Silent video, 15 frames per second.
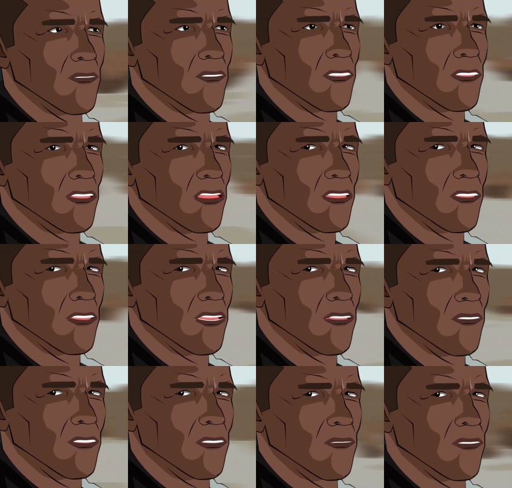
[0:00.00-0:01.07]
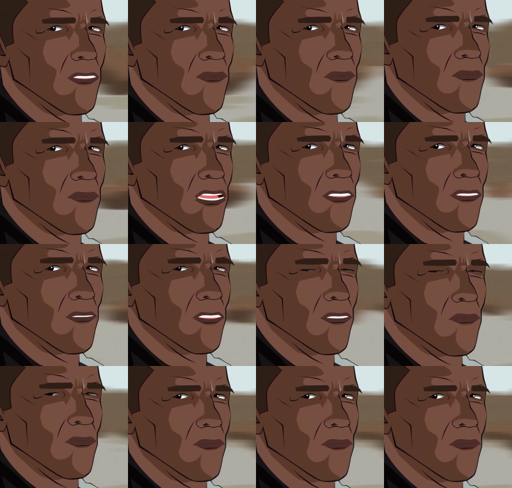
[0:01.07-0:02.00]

Hasta la vista, baby.